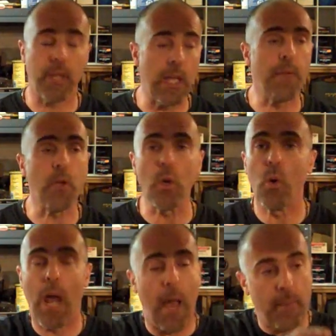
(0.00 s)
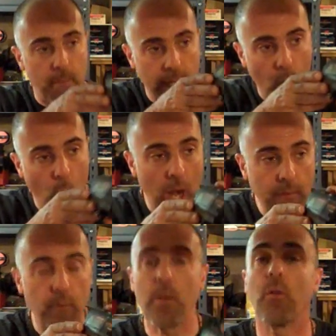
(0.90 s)
If you happen to be away
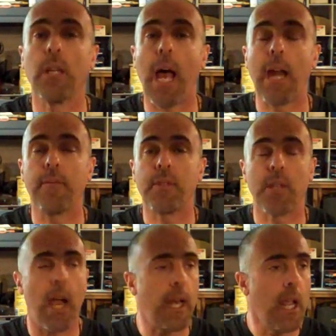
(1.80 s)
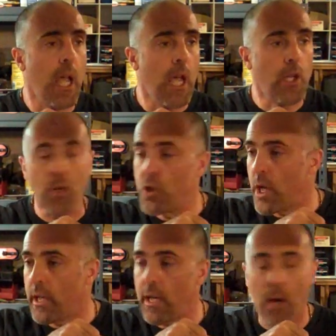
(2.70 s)
from your line of sight, you're
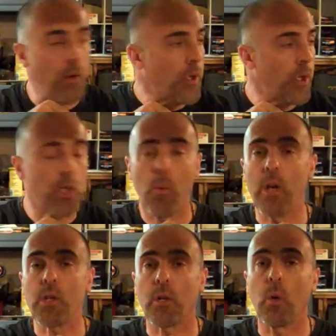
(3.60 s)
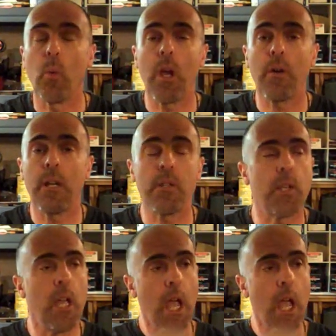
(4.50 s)
checking out your situational awareness,